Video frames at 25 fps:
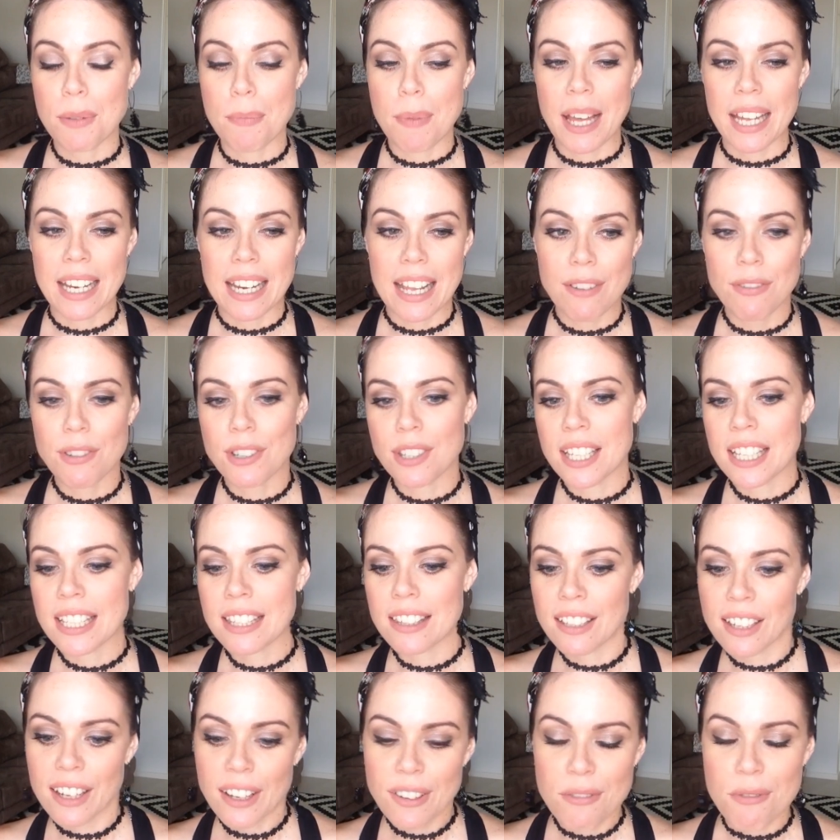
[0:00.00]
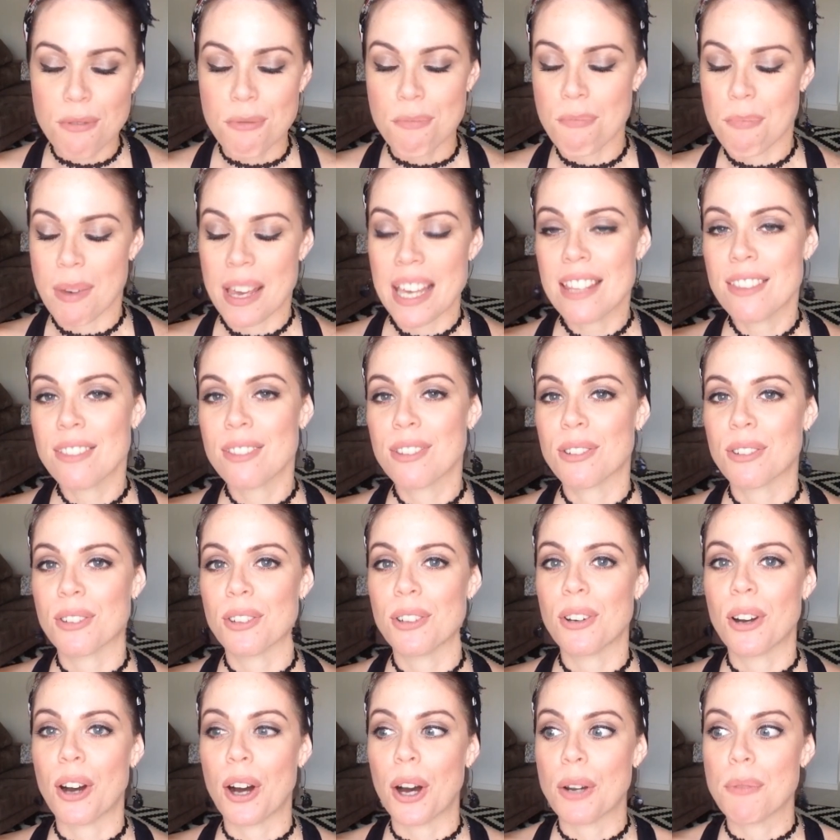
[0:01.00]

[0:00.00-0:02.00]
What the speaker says: about everything that I've been through